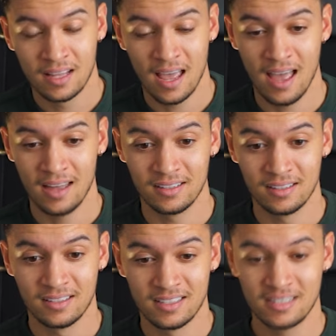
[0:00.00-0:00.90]
And
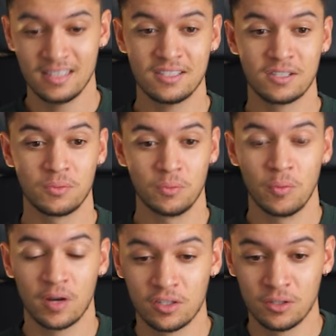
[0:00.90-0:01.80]
since we
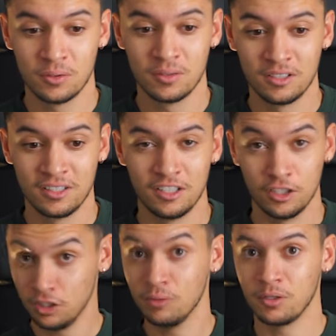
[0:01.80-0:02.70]
want to do
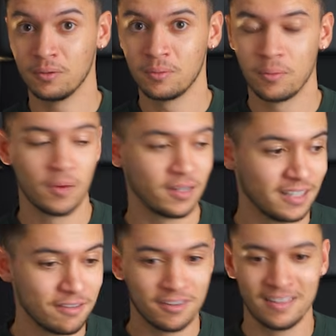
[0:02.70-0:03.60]
new, we want
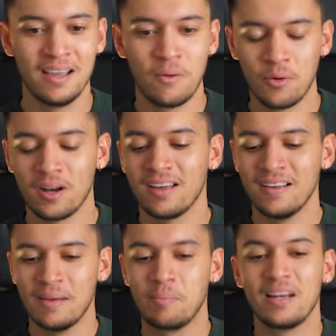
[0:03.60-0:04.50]
different, we want
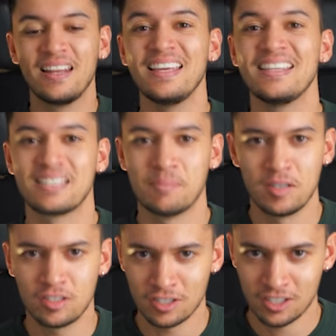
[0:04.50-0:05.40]
to please
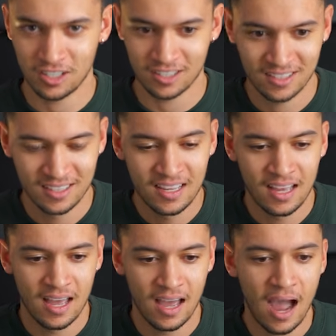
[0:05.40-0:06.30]
Mr. Suck,
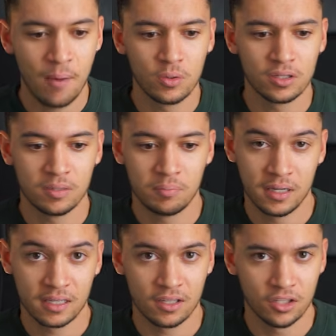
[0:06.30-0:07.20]
I would
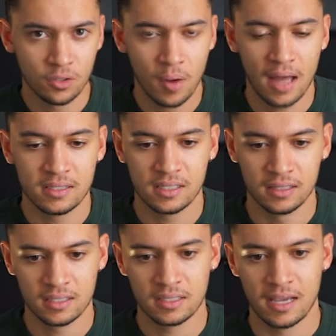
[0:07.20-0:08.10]
pick new ads in
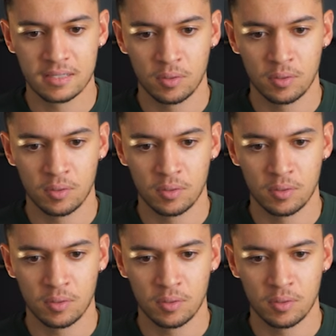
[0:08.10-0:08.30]
this case.